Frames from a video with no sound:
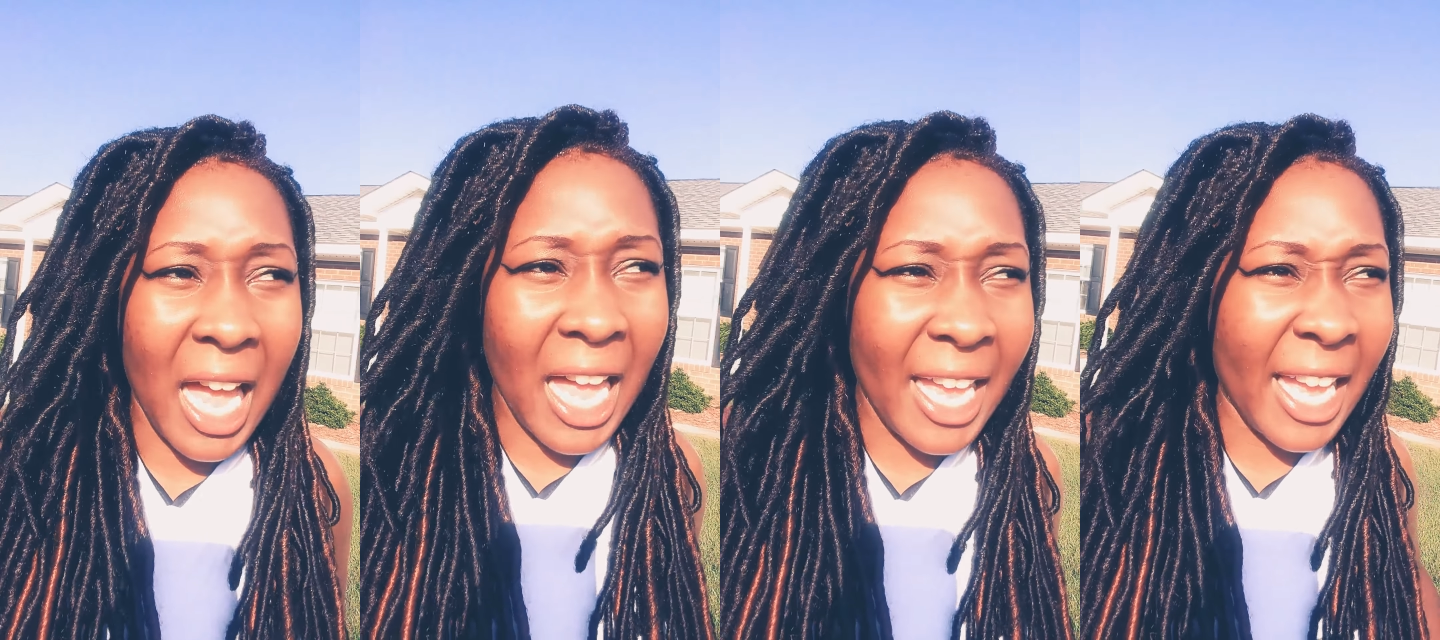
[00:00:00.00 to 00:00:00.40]

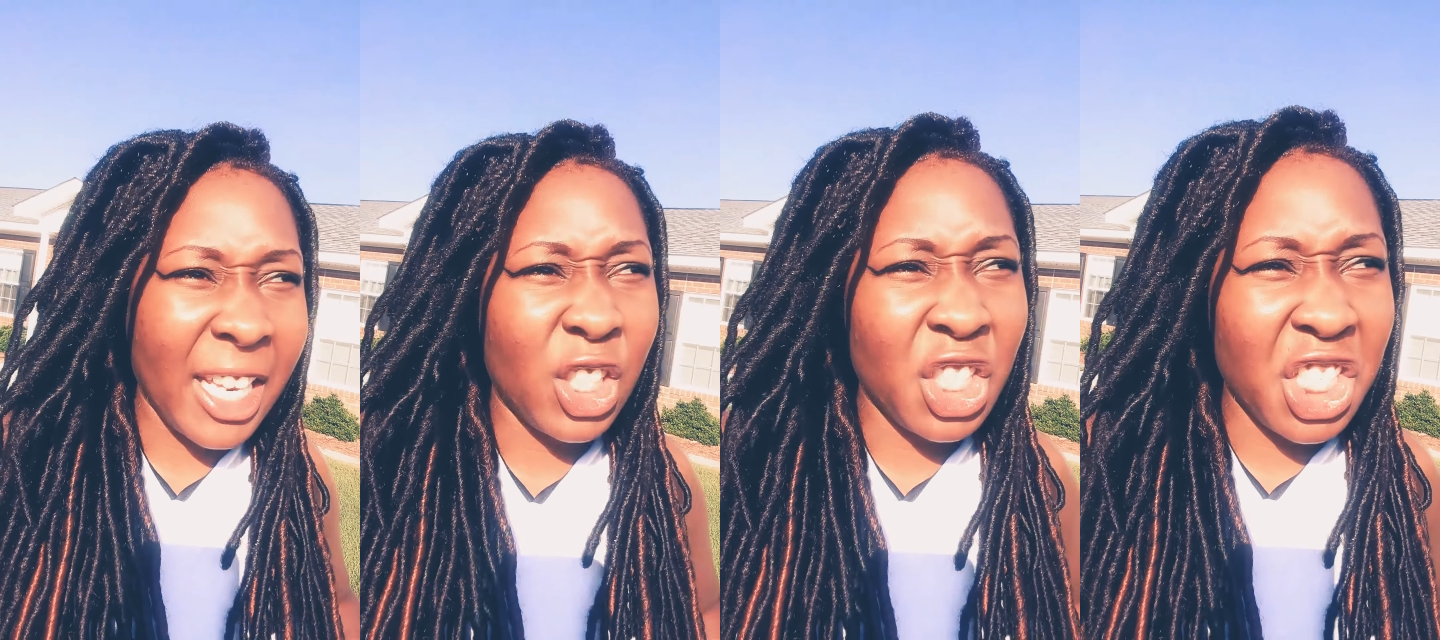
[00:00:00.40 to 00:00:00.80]

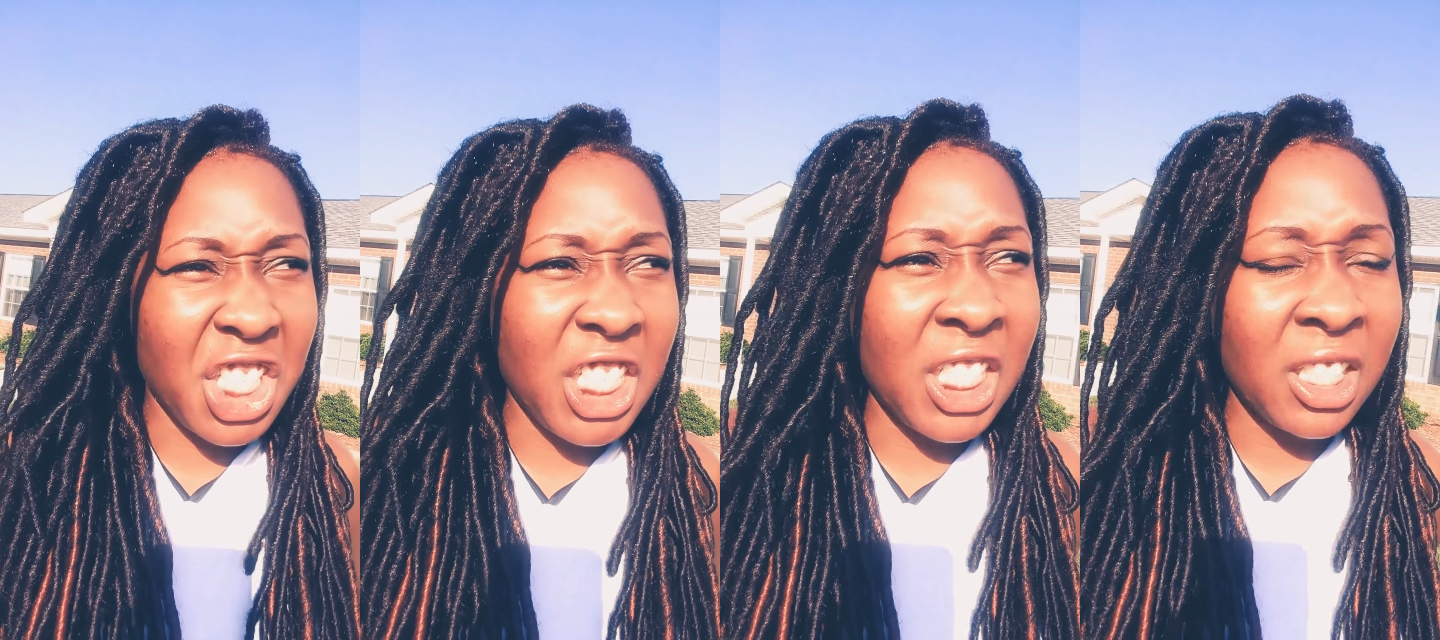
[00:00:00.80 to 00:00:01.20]

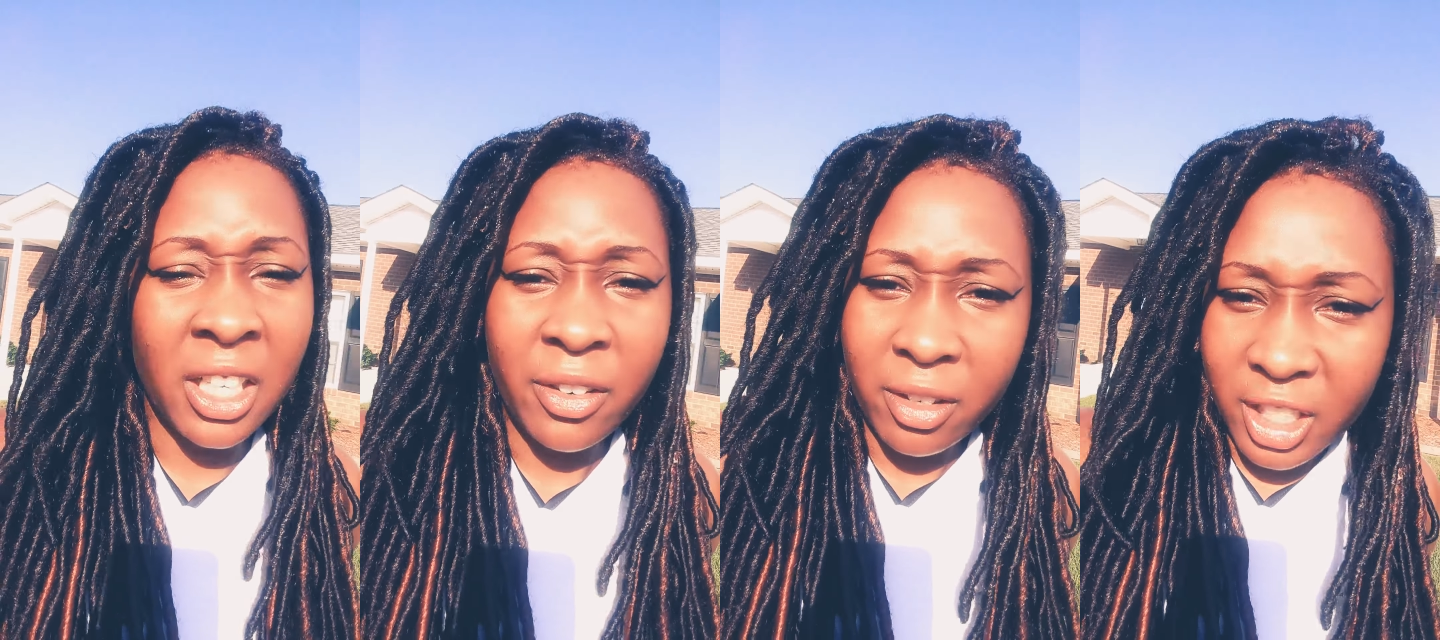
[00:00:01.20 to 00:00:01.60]

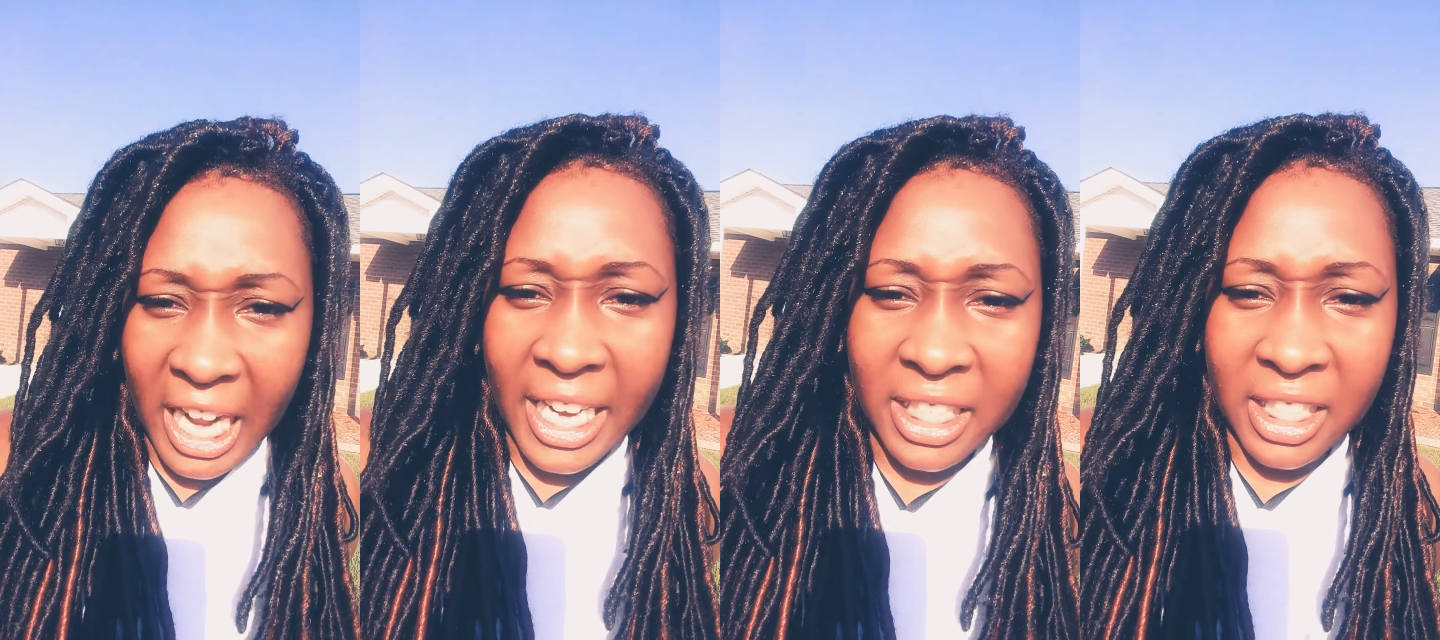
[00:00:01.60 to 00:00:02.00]
IHG
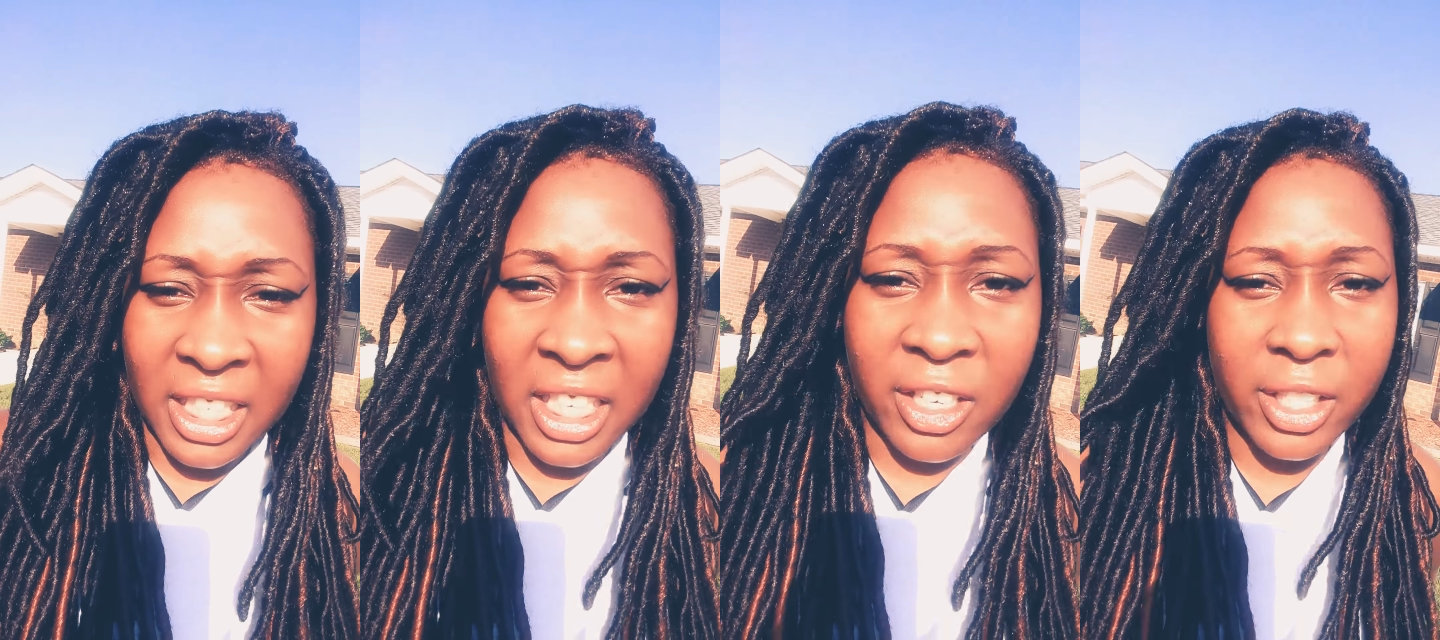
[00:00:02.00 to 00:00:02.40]
Jackson
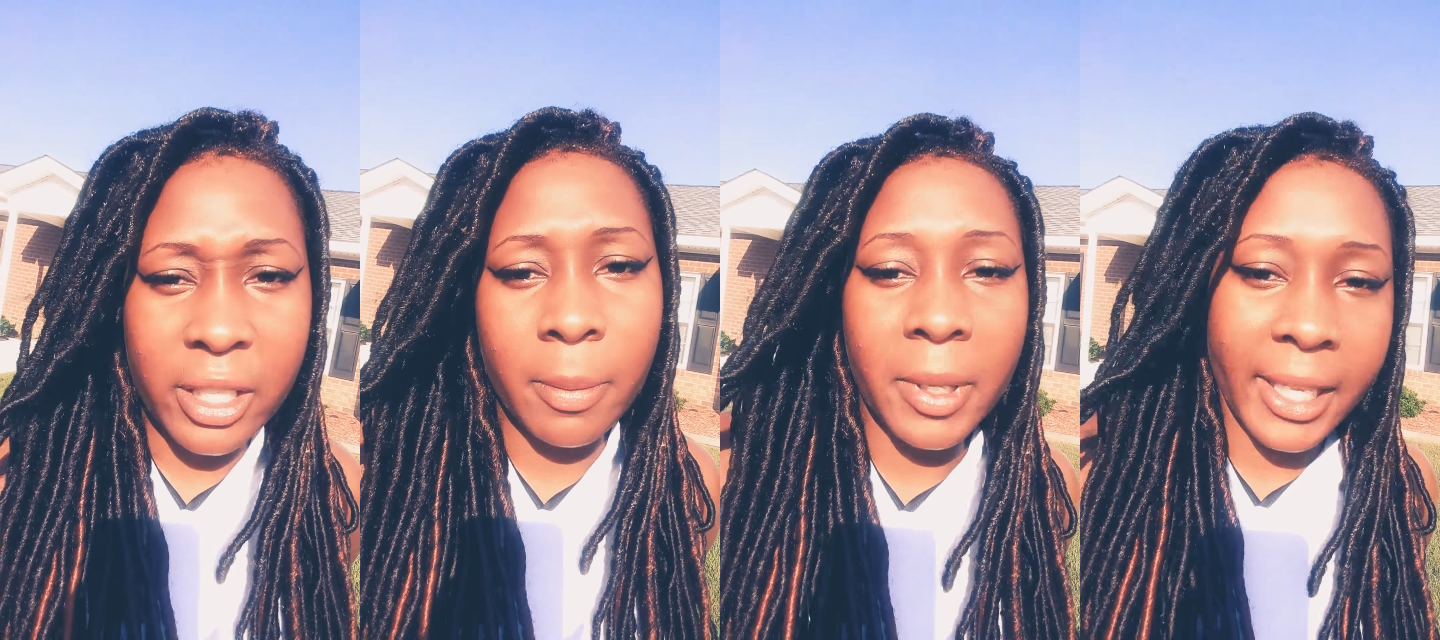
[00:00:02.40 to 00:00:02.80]
Inn or
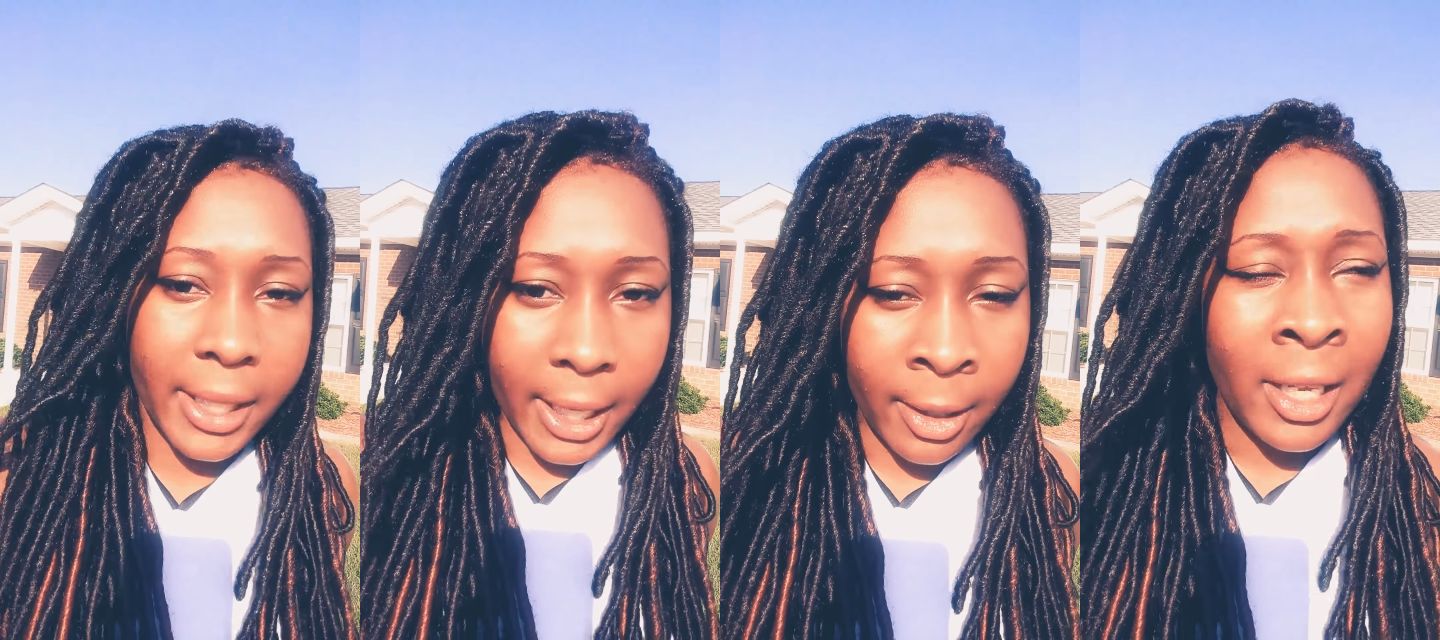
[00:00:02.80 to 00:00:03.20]
something like
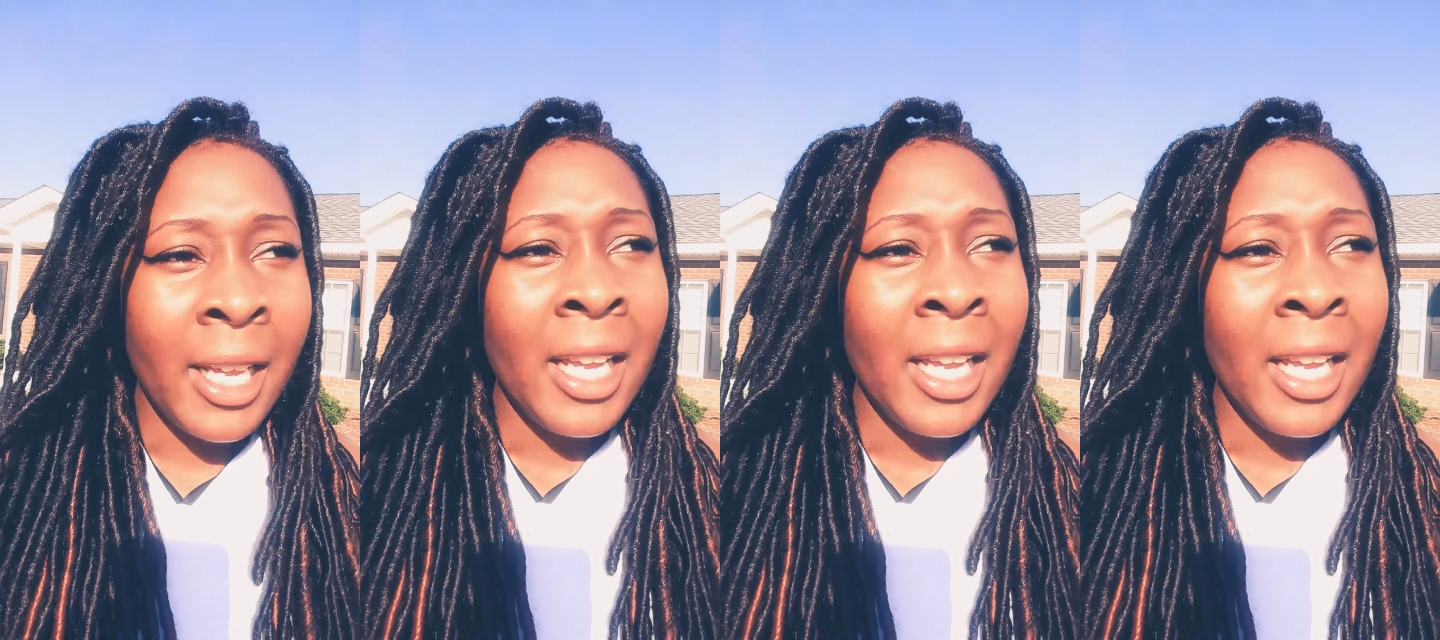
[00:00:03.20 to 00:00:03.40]
that.